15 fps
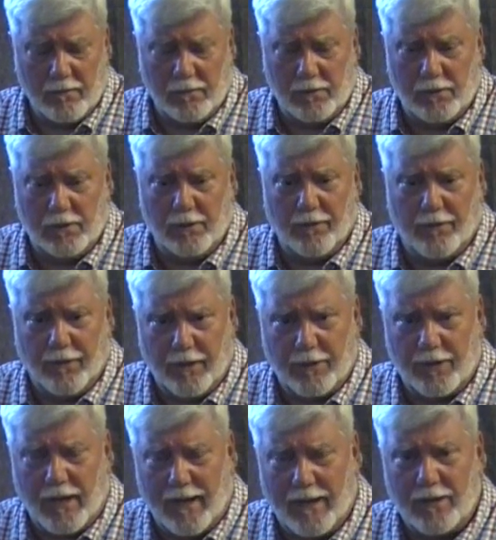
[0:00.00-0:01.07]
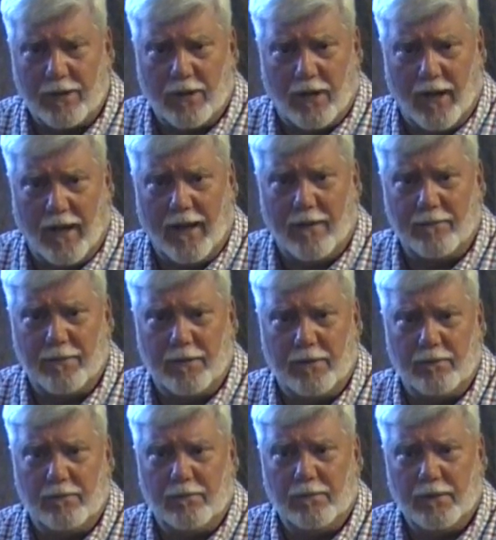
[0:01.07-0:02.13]
this has to
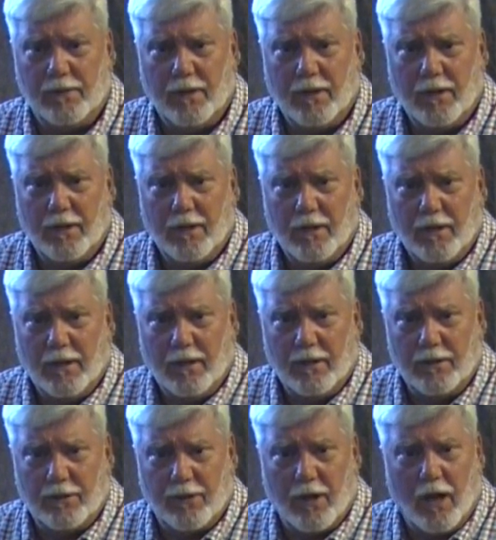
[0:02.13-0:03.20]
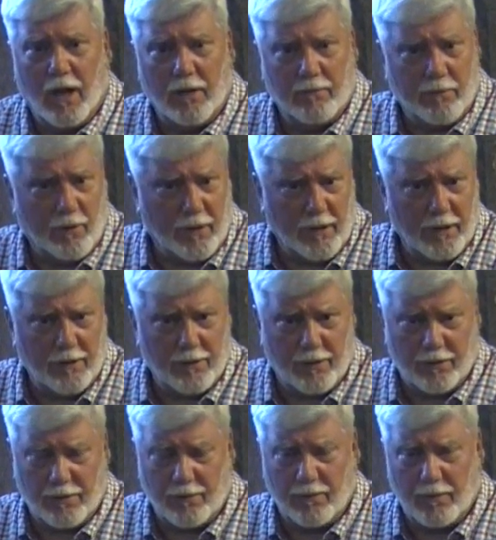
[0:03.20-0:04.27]
happen as God breathes
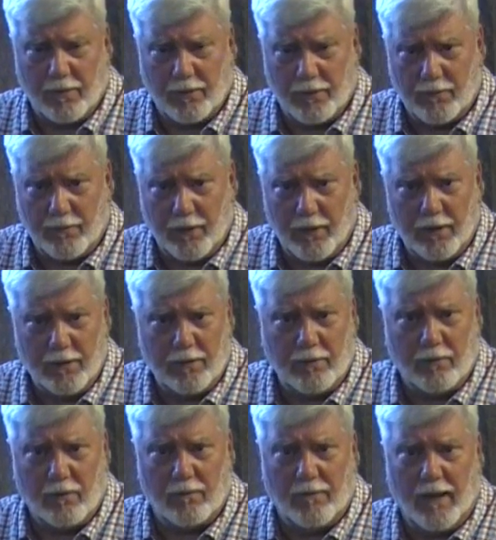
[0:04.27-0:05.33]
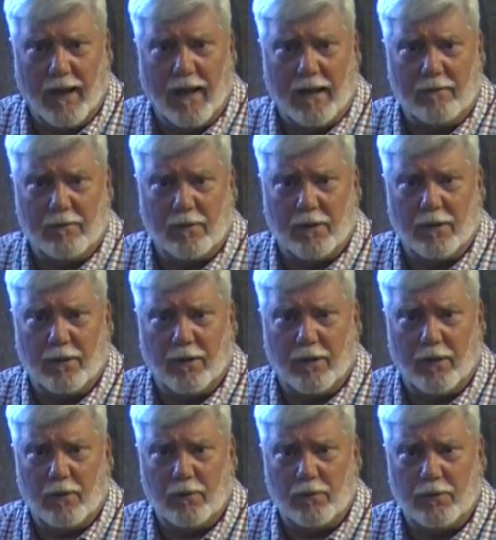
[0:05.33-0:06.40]
a, a, spiritual revival into
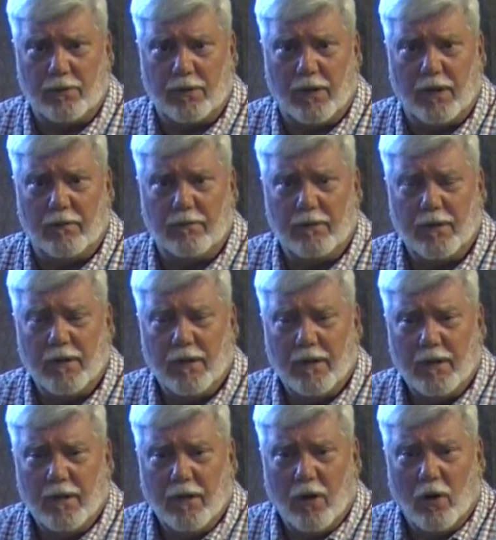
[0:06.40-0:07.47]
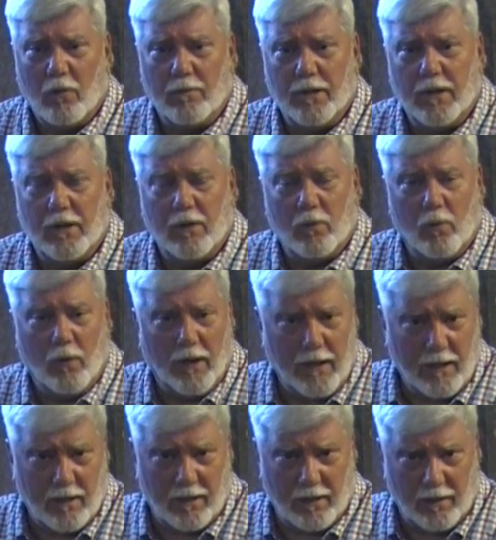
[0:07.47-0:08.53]
those that are being
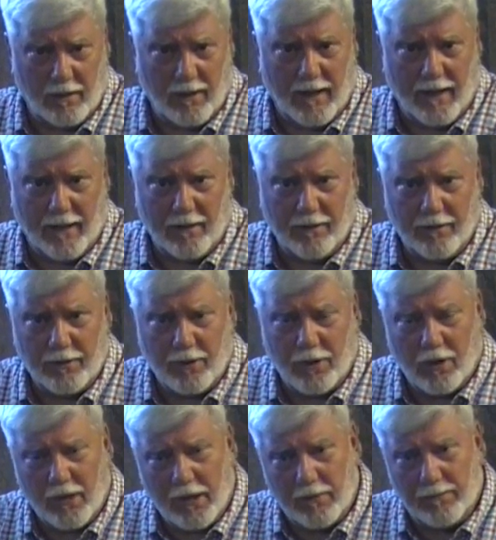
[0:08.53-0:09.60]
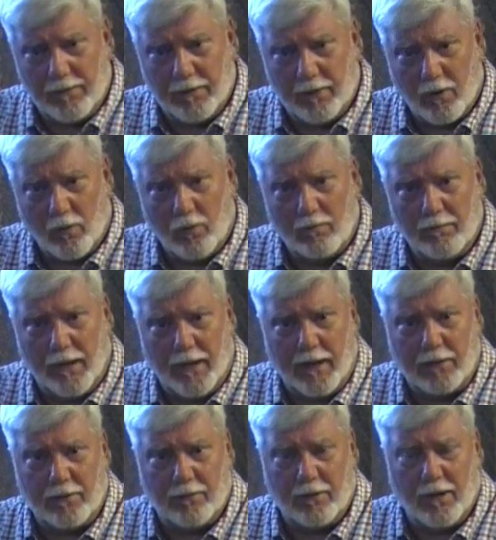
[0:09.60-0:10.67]
awakened and out of their sleep and going
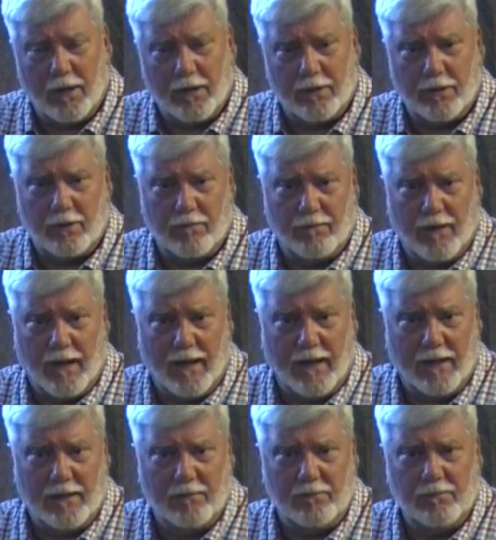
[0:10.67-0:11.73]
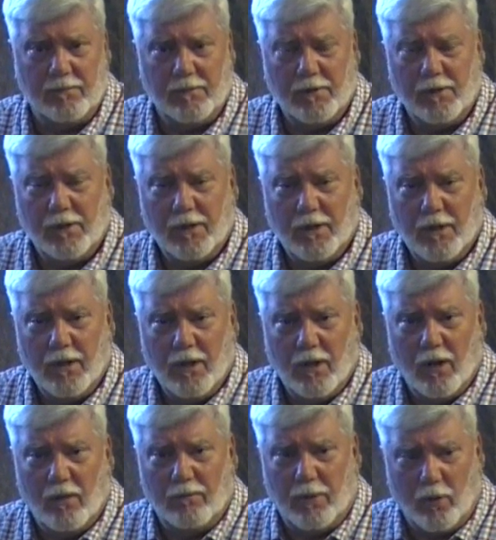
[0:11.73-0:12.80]
back to God's divine
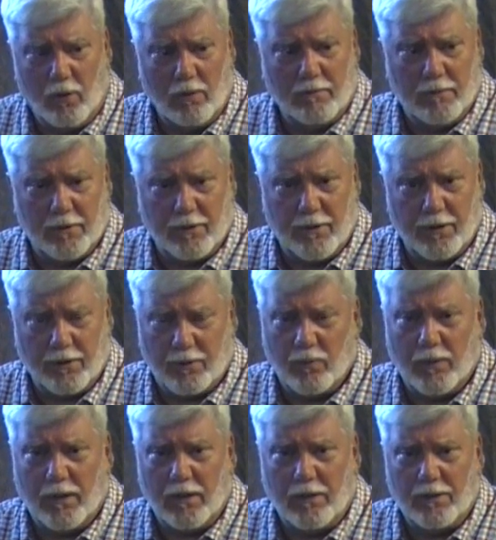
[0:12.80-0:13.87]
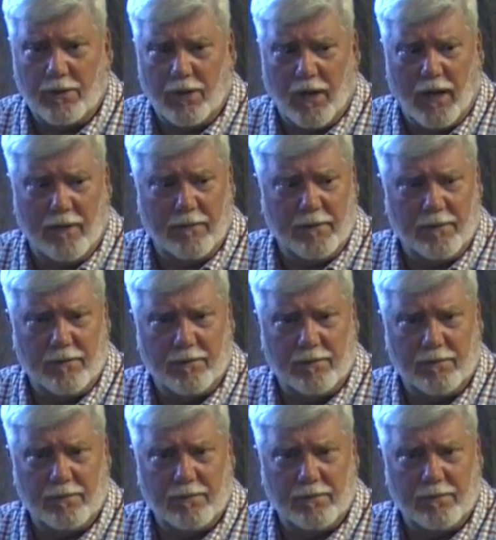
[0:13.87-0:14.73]
appointments, His weekly Sabbath